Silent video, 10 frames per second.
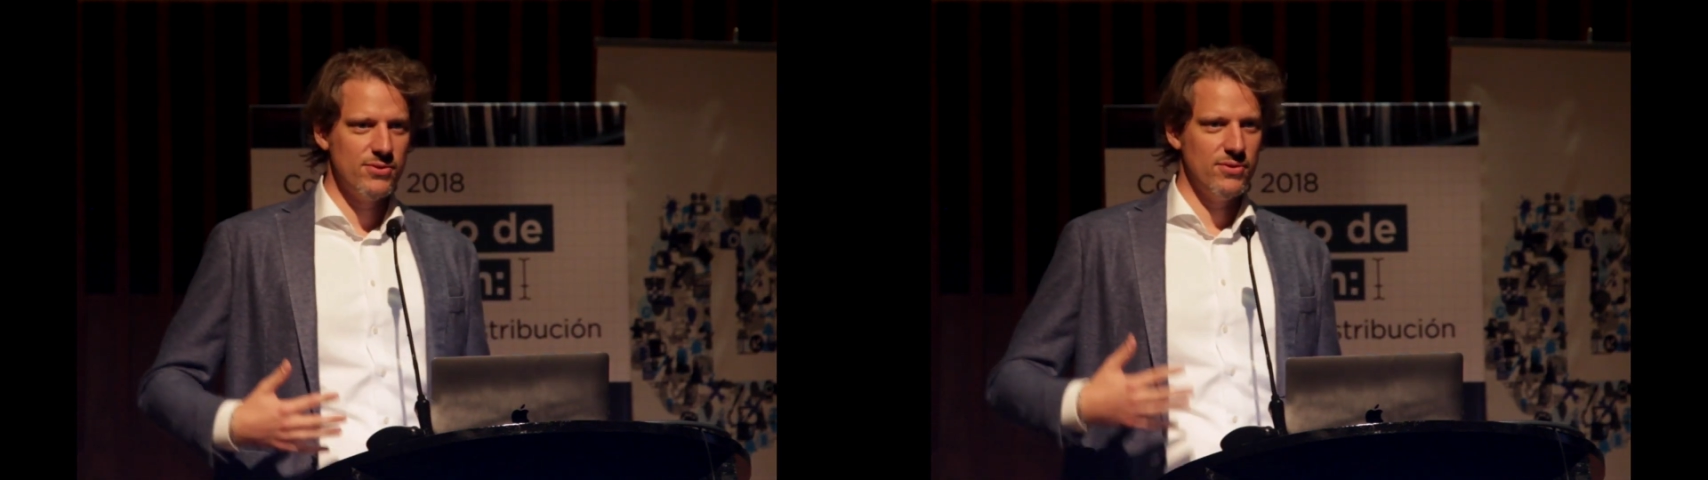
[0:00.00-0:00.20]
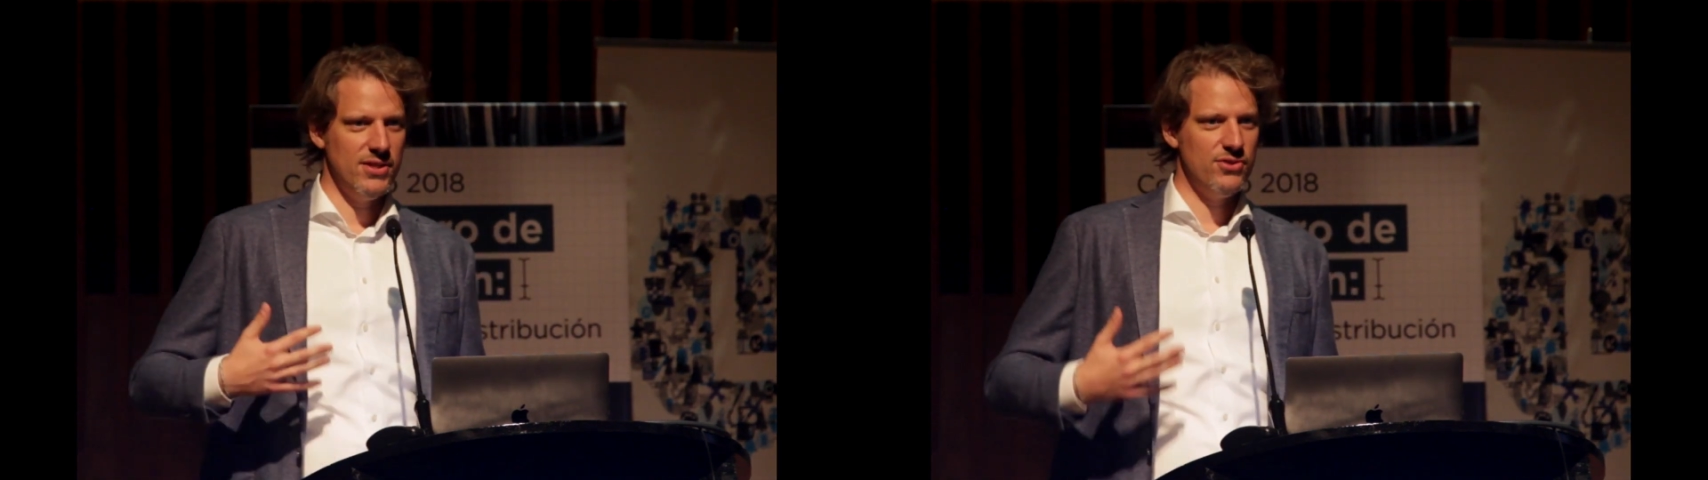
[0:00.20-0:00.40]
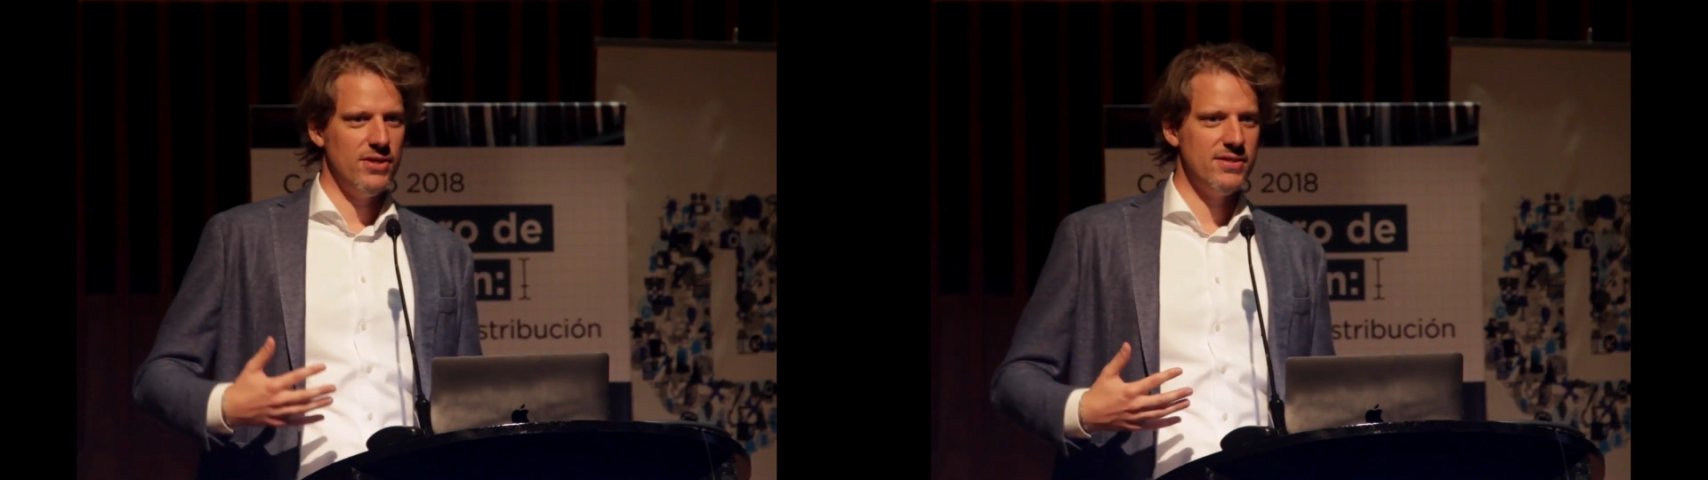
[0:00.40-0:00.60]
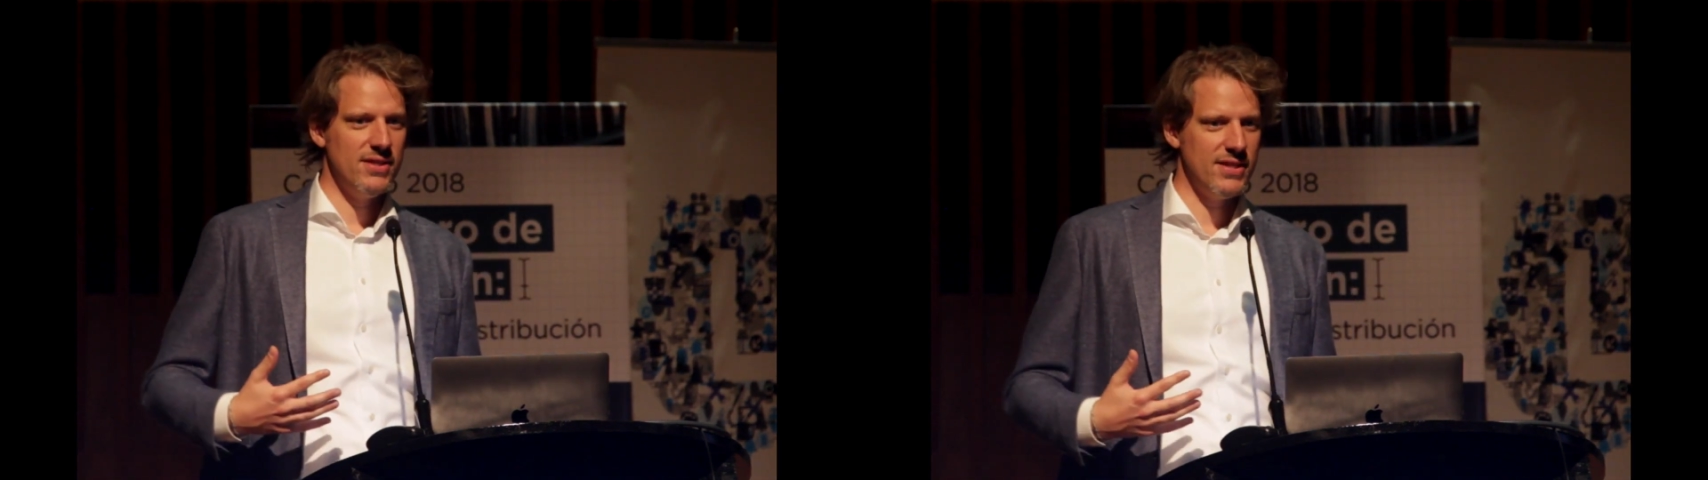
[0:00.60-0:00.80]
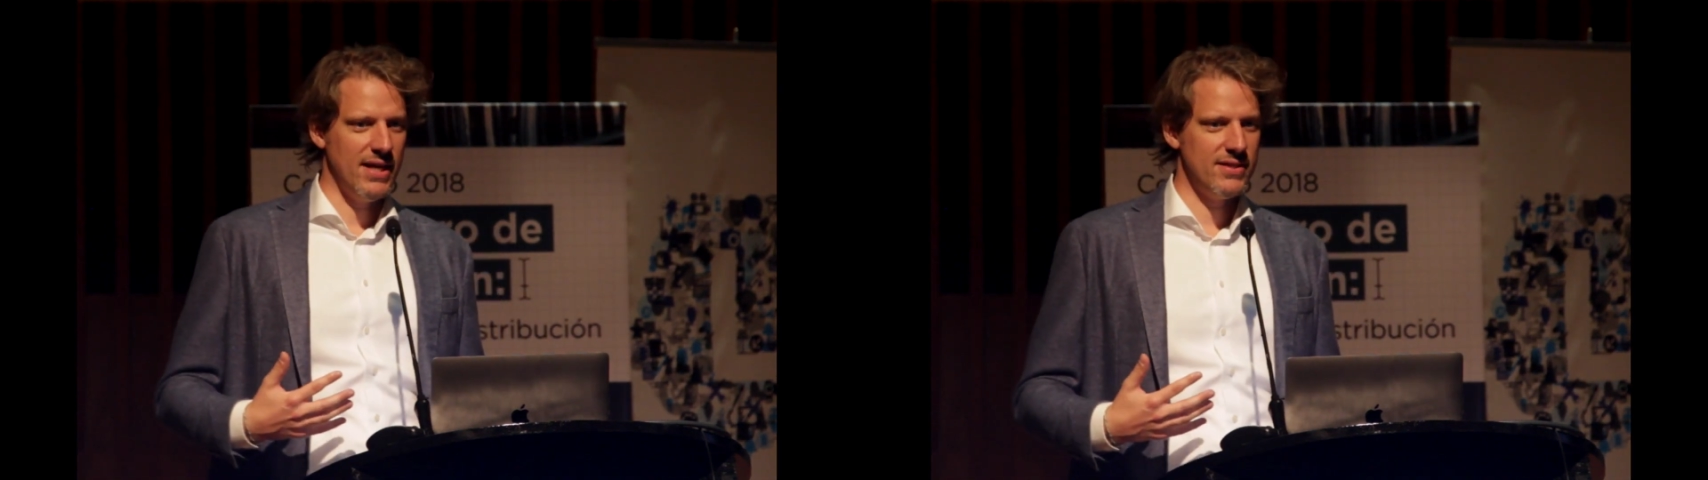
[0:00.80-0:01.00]
to the
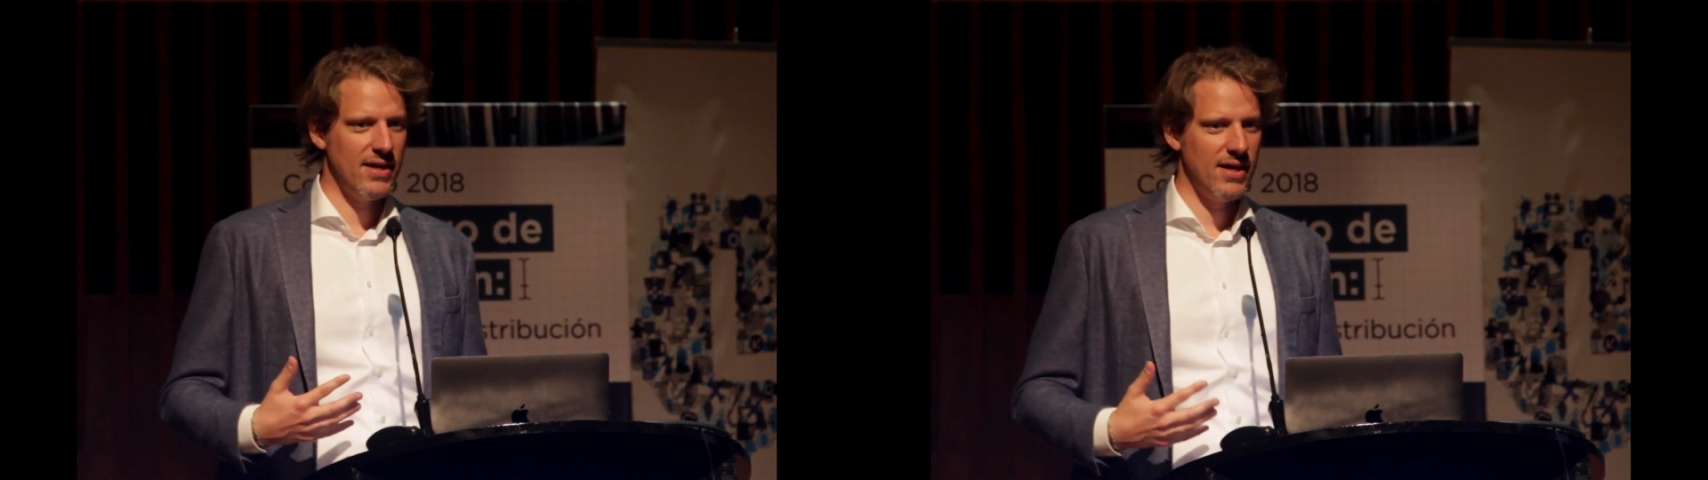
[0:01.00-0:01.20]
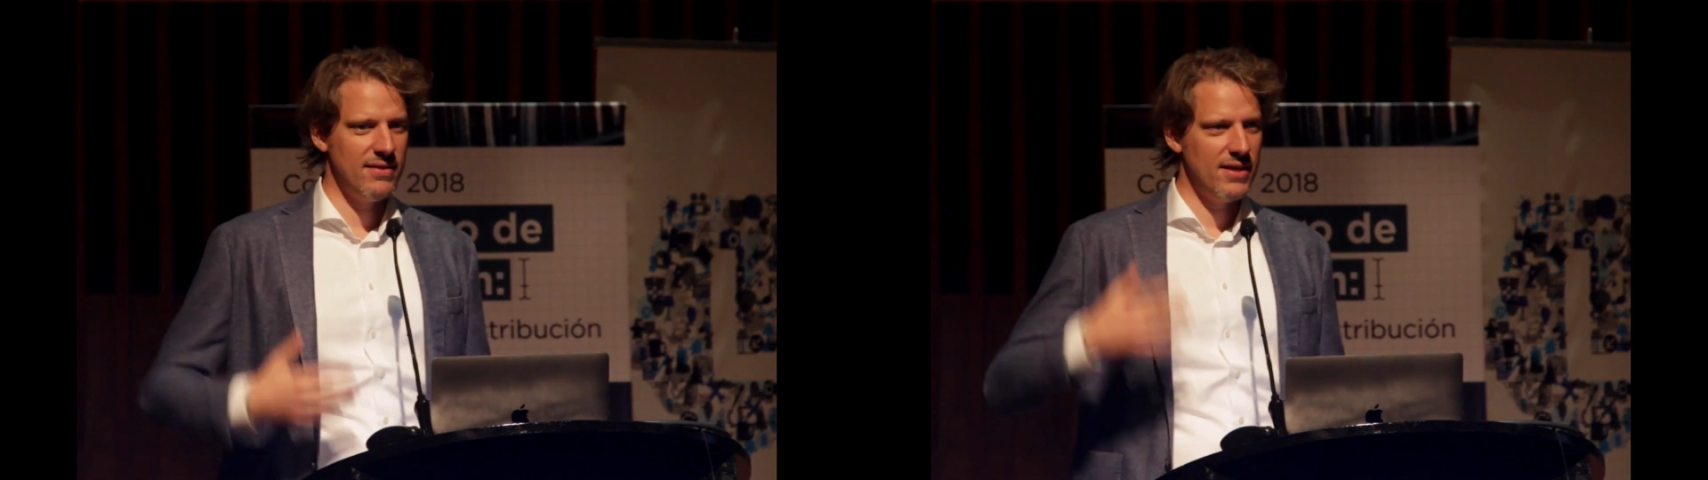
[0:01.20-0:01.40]
interesting data and